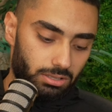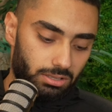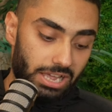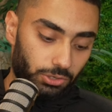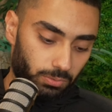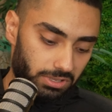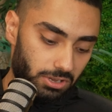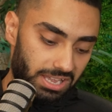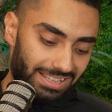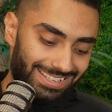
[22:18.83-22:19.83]
that's what
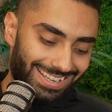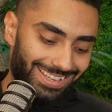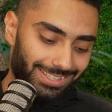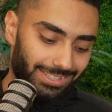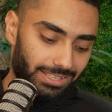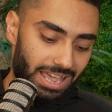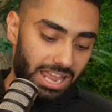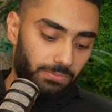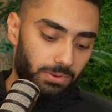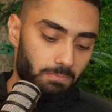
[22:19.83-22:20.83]
they take.
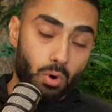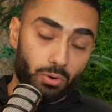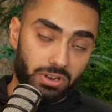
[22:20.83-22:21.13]
Anything more